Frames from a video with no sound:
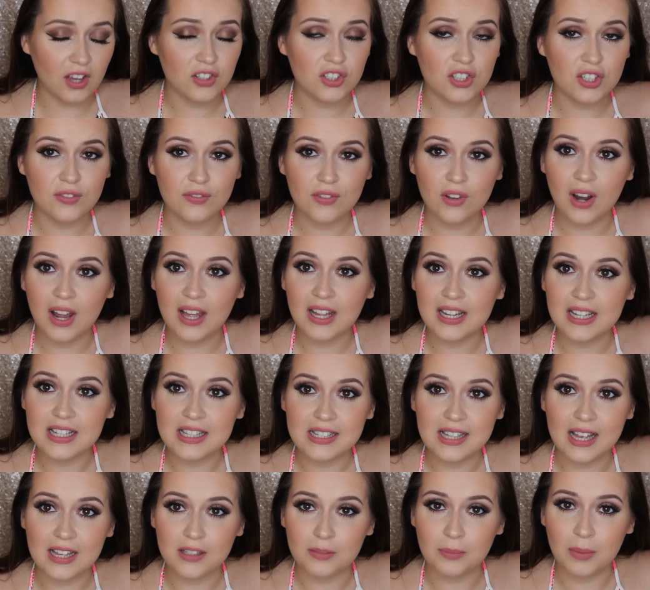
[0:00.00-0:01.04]
I just feel like it
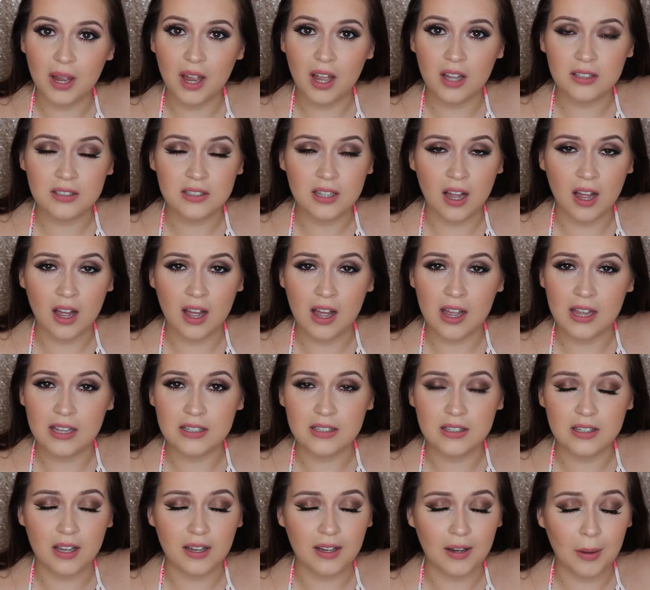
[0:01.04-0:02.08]
sets my under
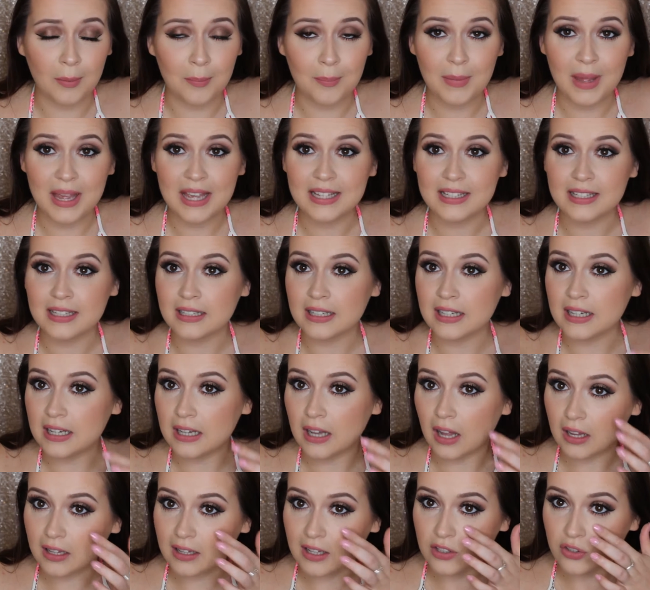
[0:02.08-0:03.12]
eyes like amazingly.
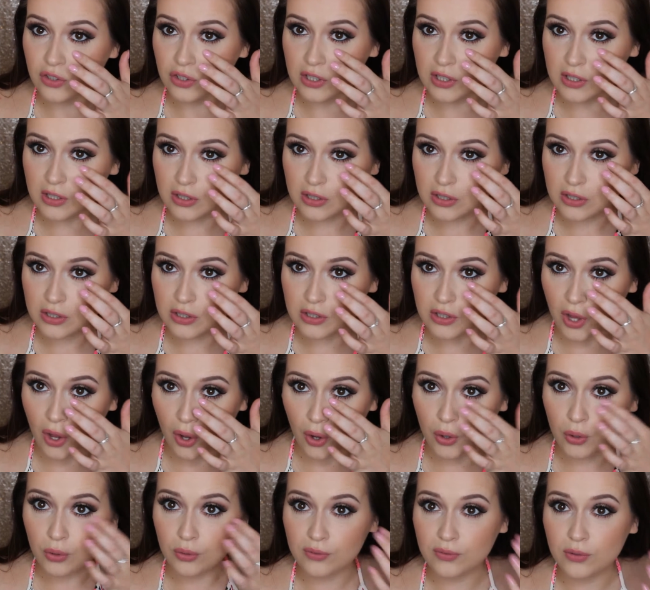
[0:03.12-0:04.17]
Like, they just look
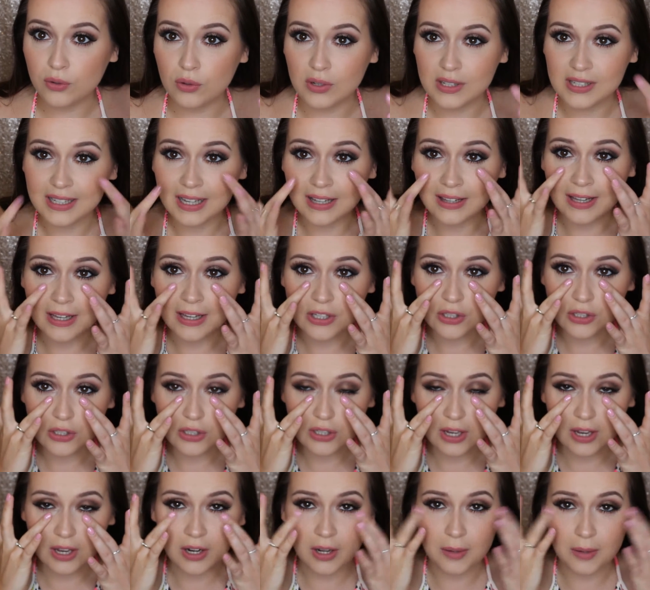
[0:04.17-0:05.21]
so flawless, and
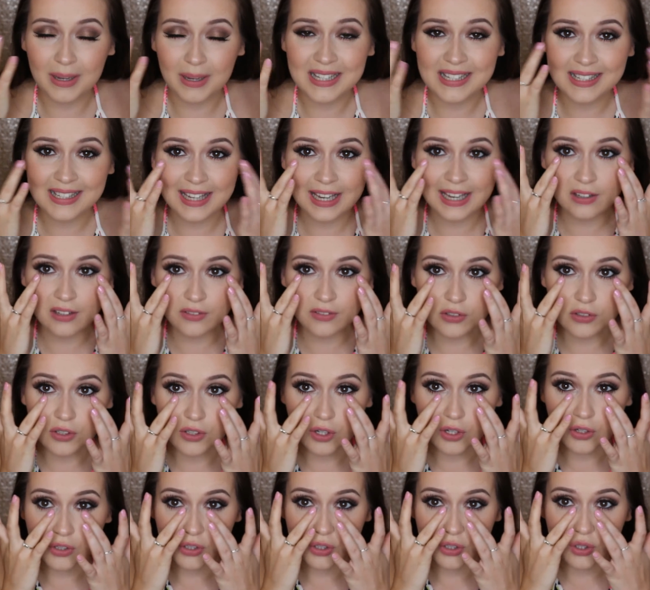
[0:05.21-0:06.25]
like my skin feels
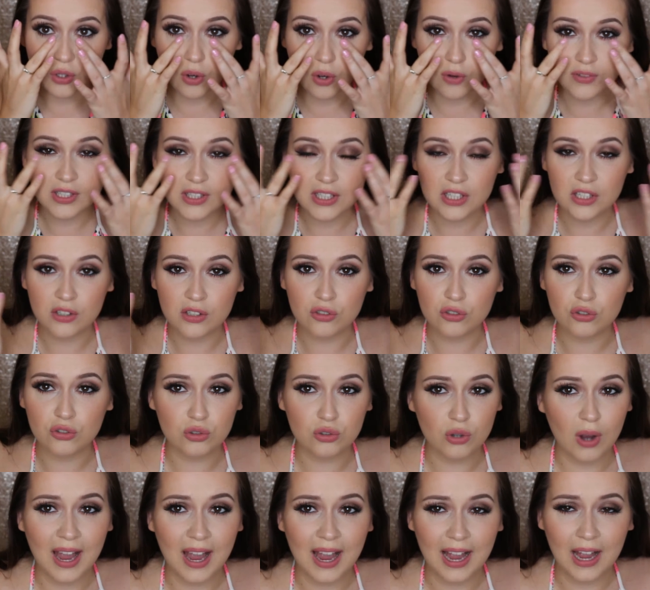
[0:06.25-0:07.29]
so soft. It doesn't
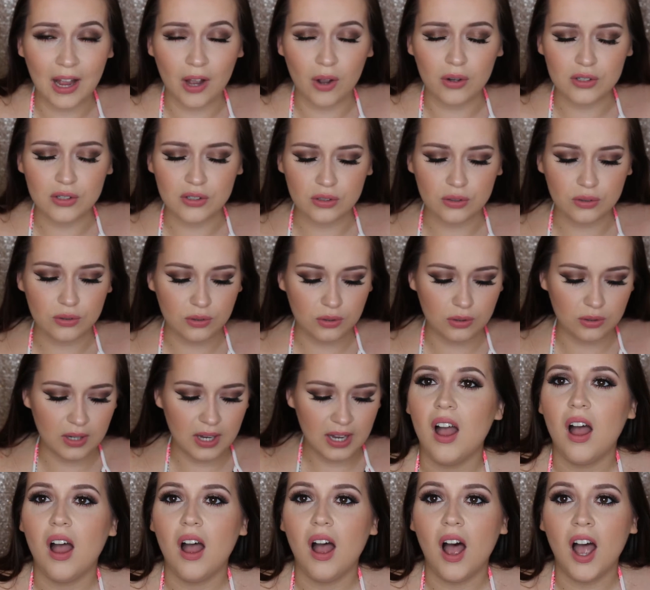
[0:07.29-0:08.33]
dry out at all.
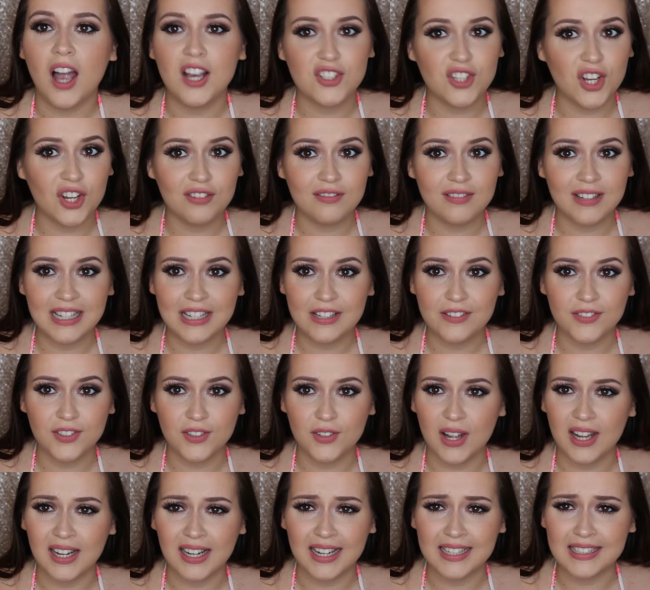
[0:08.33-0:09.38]
I don't really feel
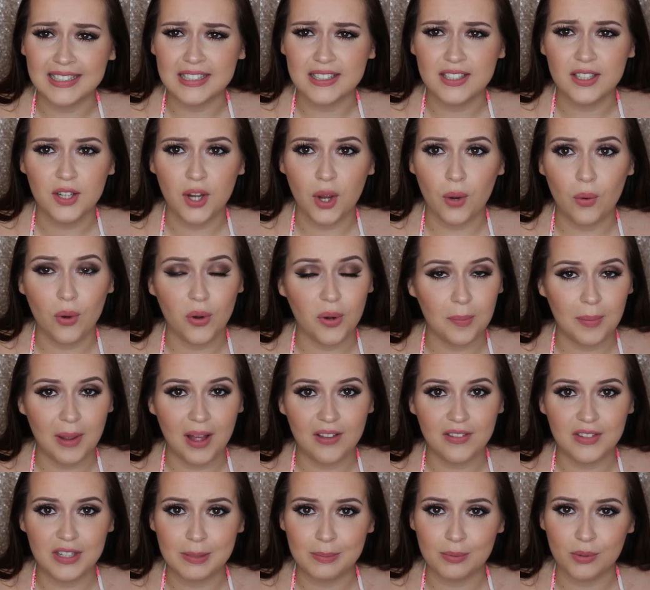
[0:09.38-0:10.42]
like I need to go on
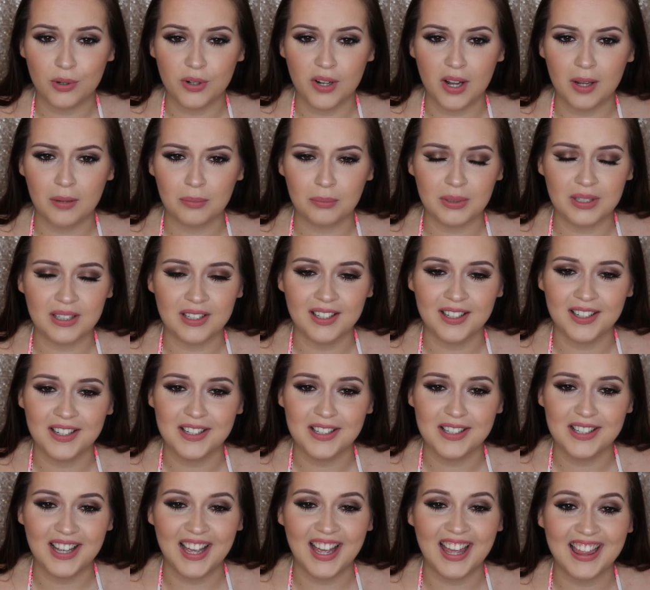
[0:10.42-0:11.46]
about this product
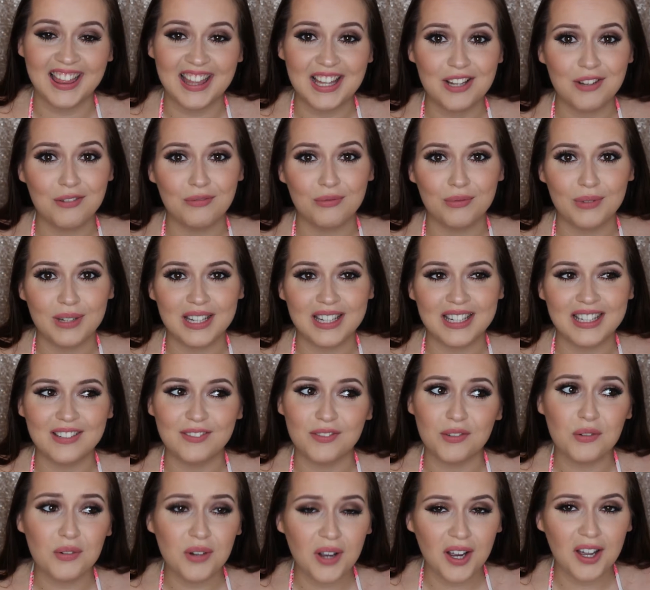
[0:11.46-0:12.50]
because I think we've
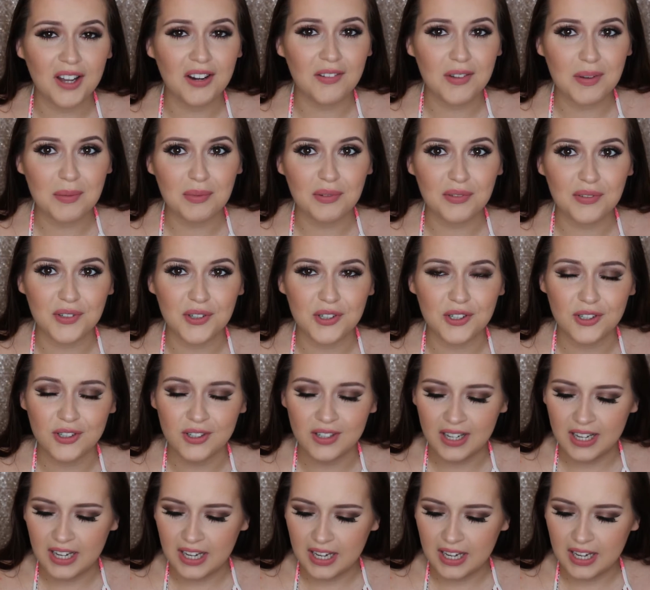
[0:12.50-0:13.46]
all heard of it before.